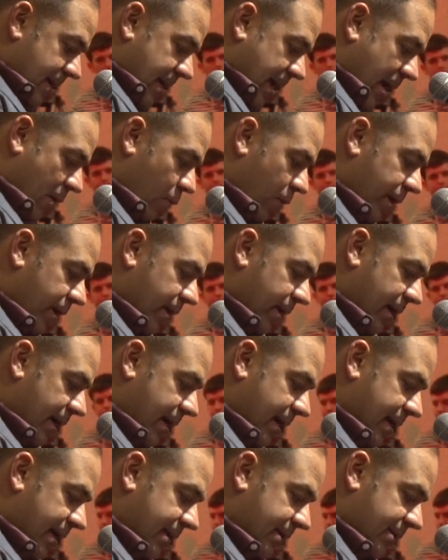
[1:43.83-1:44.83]
I want to
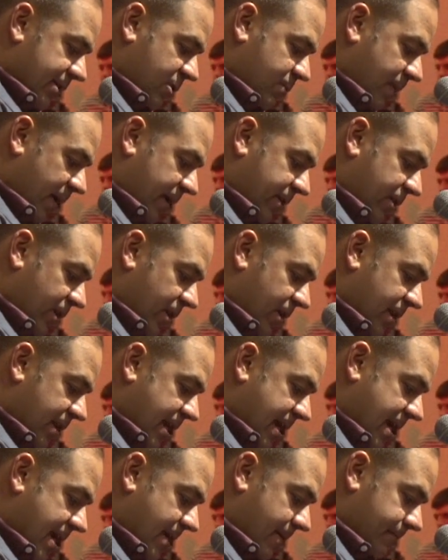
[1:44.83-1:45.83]
uh, speak to you
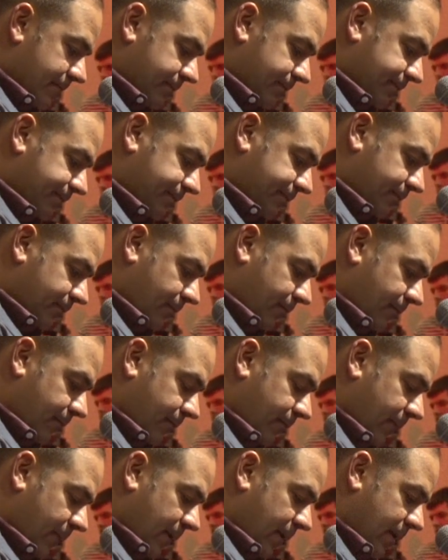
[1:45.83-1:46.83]
today,
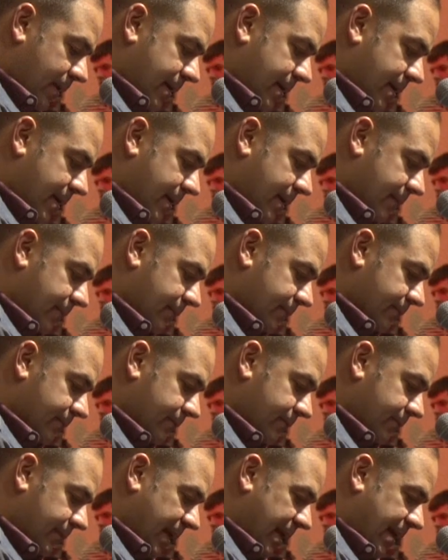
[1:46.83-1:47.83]
uh,
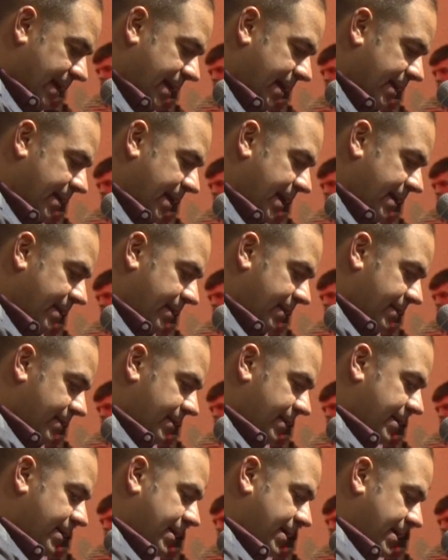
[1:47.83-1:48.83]
and and
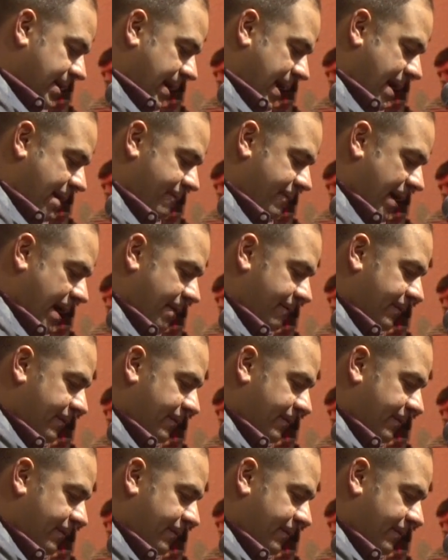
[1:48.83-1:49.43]
I've, I've,